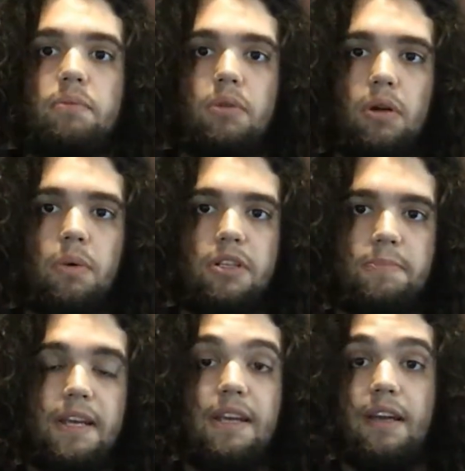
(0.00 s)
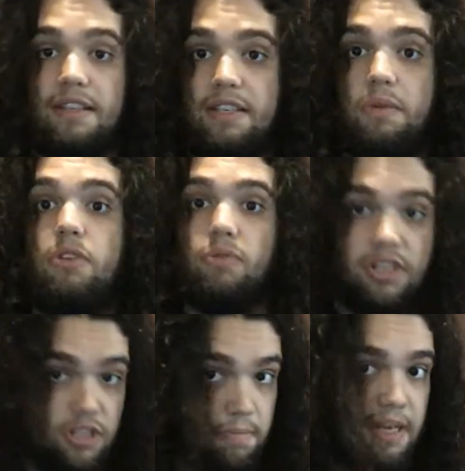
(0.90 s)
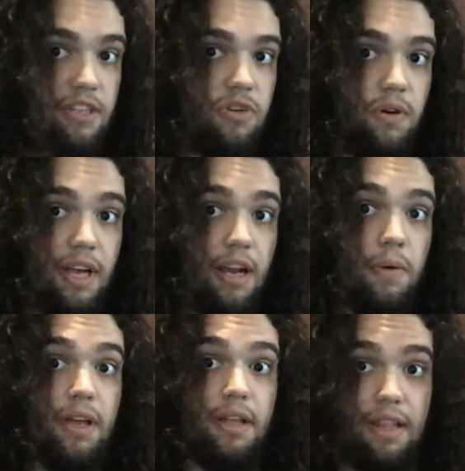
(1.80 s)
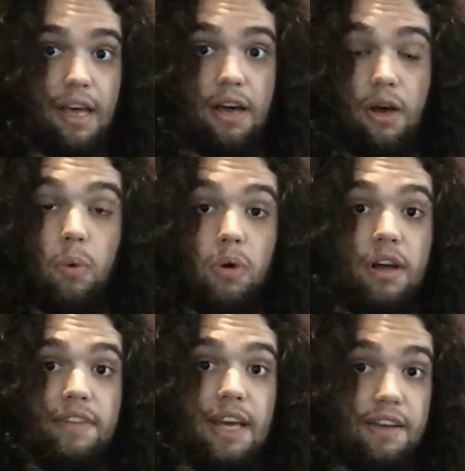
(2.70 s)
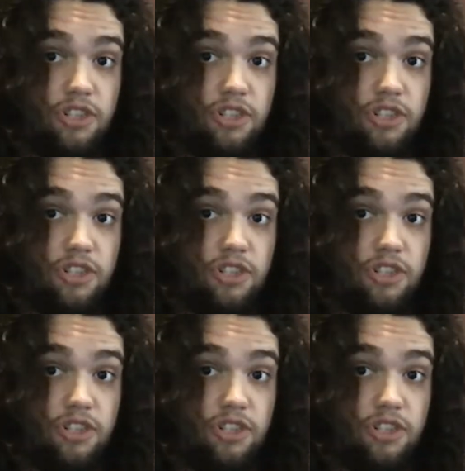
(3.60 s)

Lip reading: will always be, until you reach the B string anyway, and I will cover that